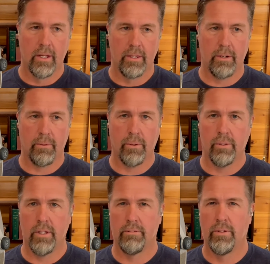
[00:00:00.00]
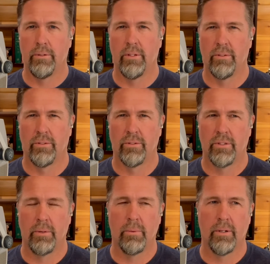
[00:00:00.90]
There were only a few users.
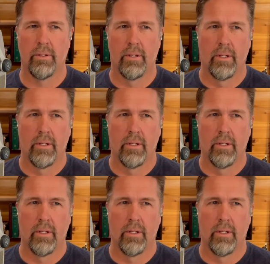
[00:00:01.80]
They weren't